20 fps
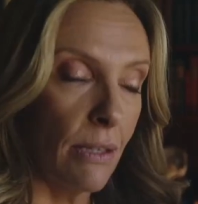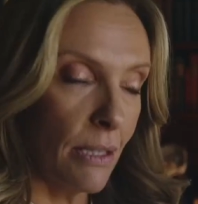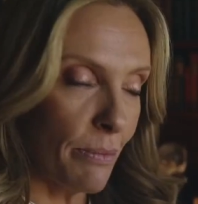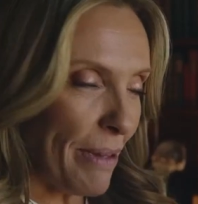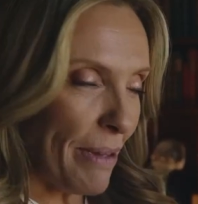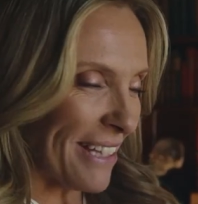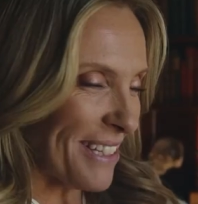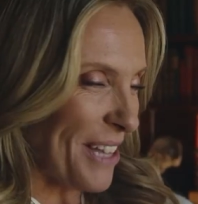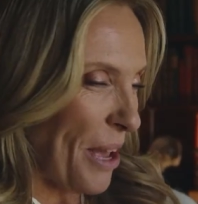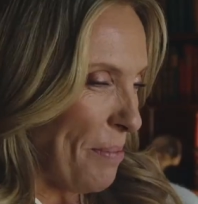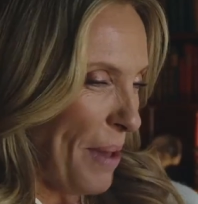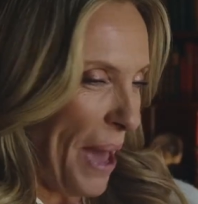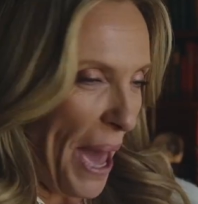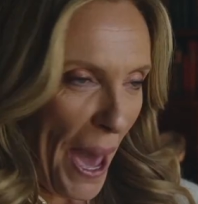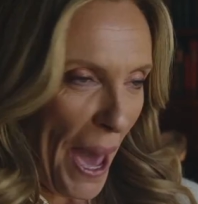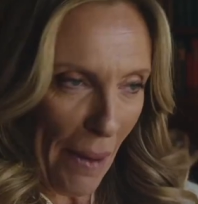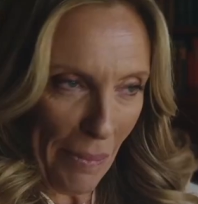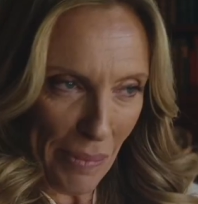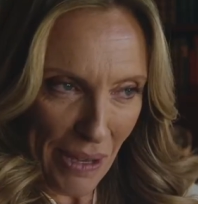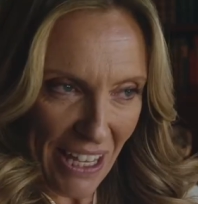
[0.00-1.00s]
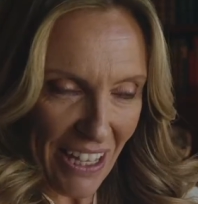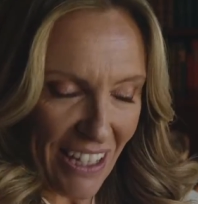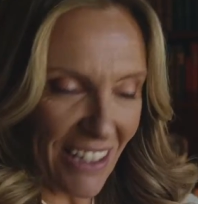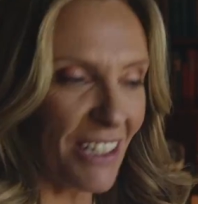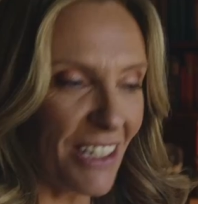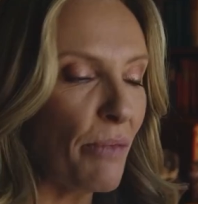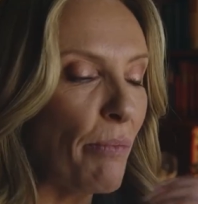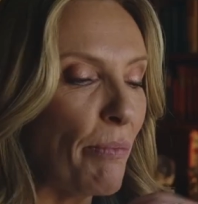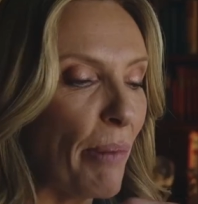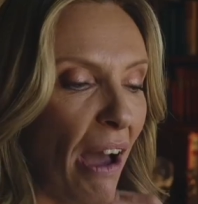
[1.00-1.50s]
out she's been
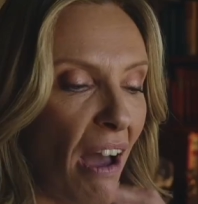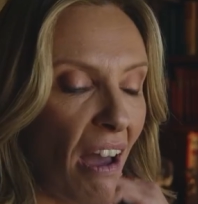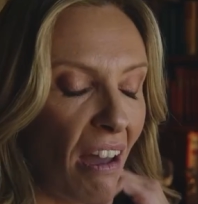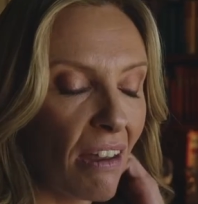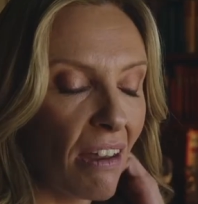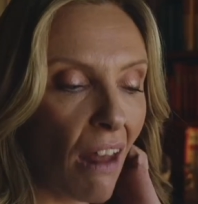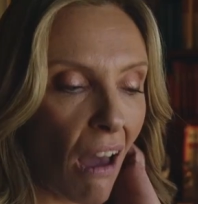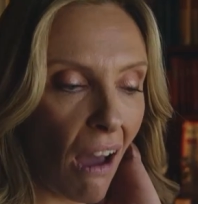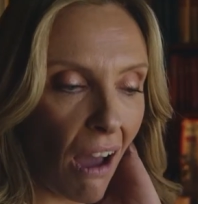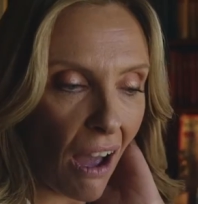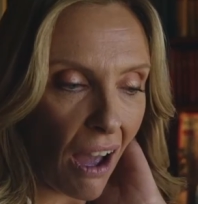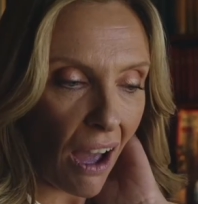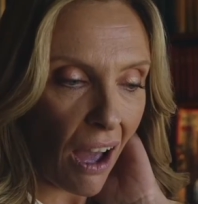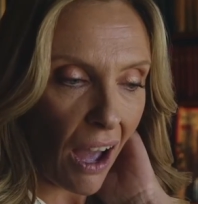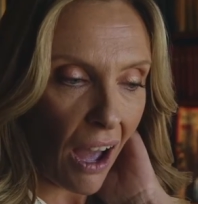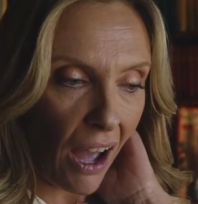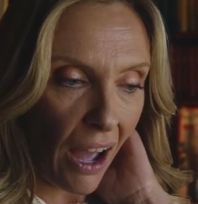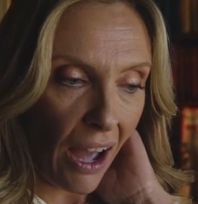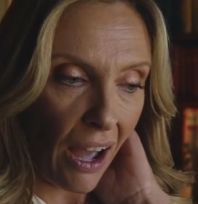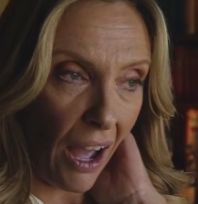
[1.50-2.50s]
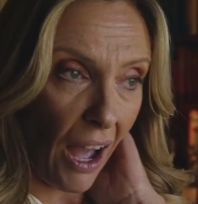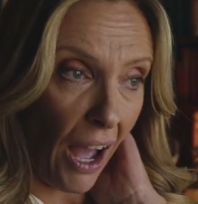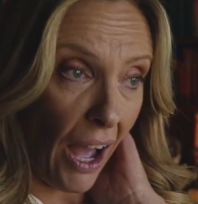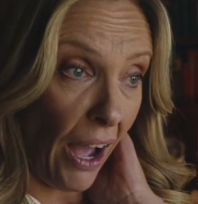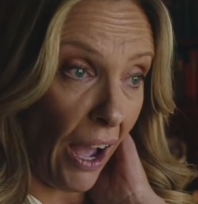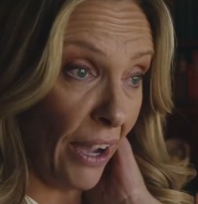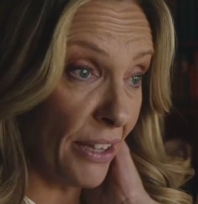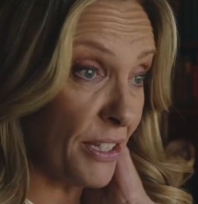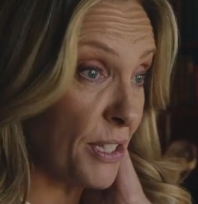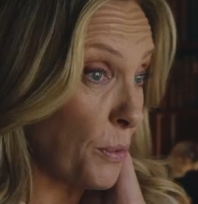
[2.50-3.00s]
double-dipping Meg's tuition from
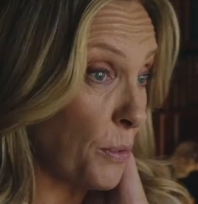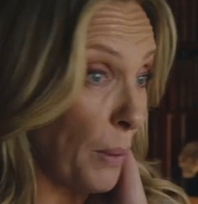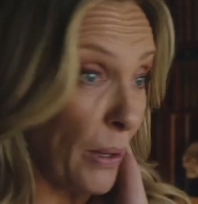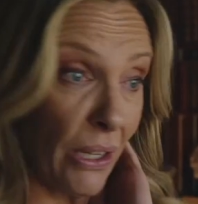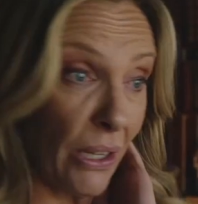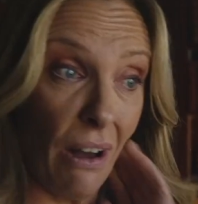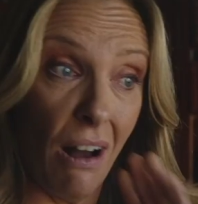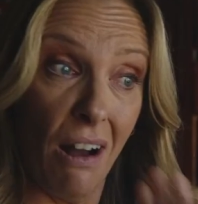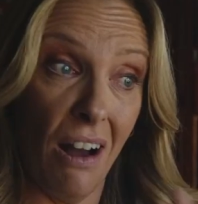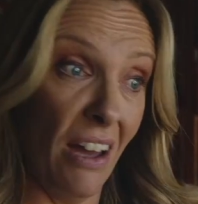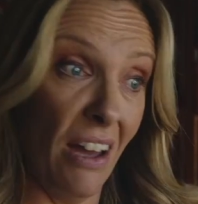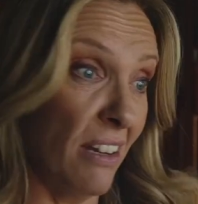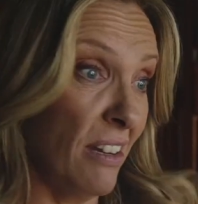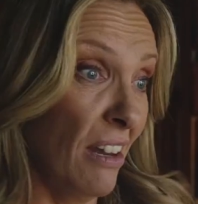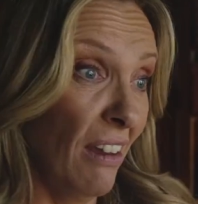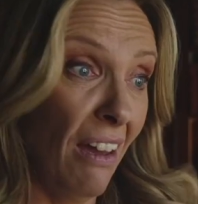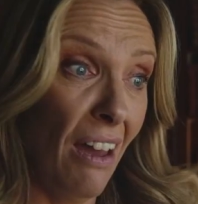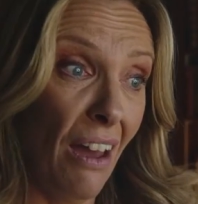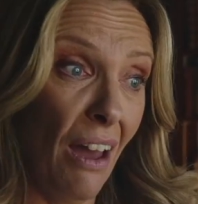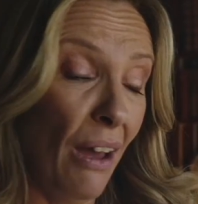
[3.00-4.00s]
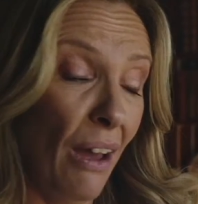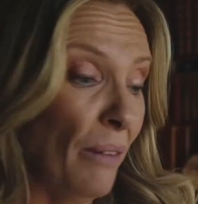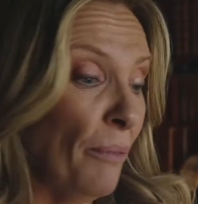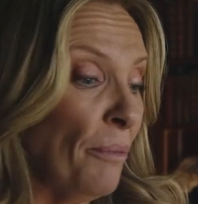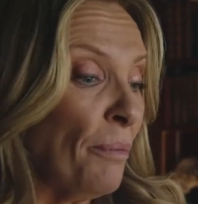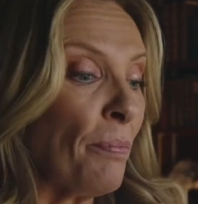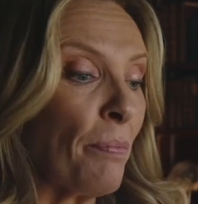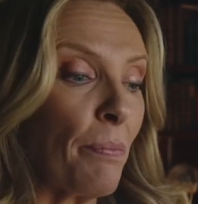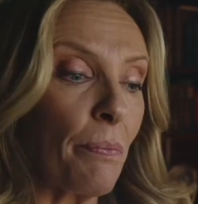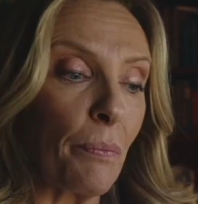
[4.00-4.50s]
Harlan for the last four
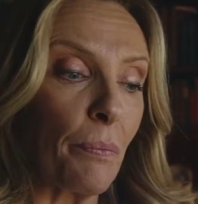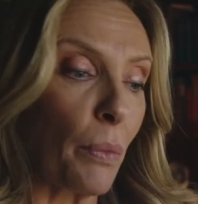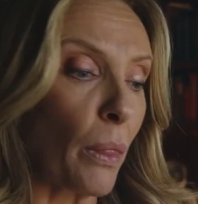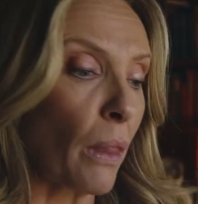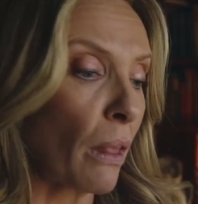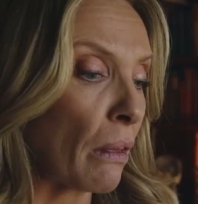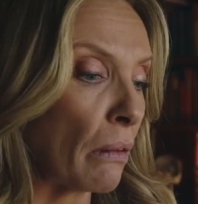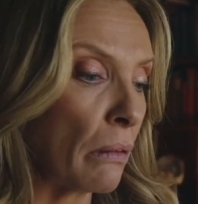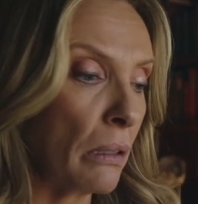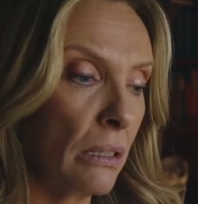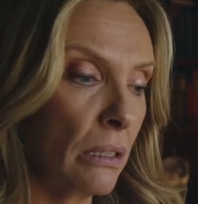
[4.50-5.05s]
years and he's caught